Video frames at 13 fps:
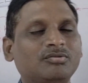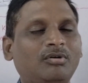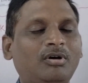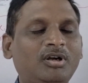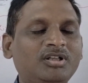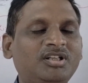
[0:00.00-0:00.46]

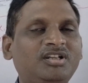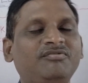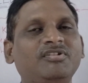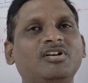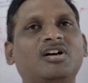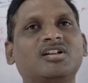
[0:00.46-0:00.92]
This
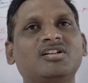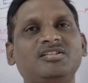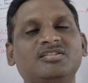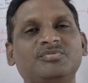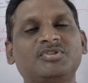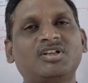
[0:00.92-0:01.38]
all the living
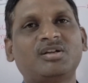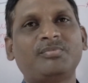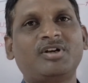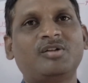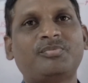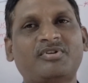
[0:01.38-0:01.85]

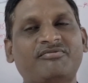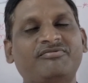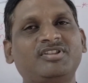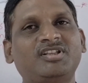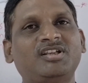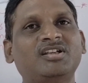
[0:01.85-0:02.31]
organisms are made
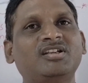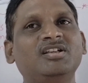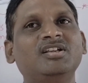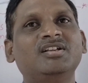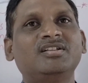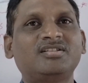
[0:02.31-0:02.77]
up of with
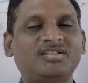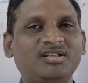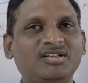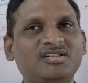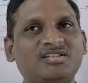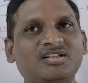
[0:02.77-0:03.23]
a
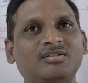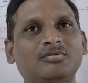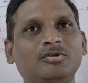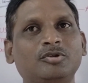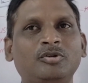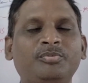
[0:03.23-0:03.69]
single
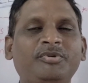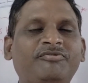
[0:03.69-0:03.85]
cell.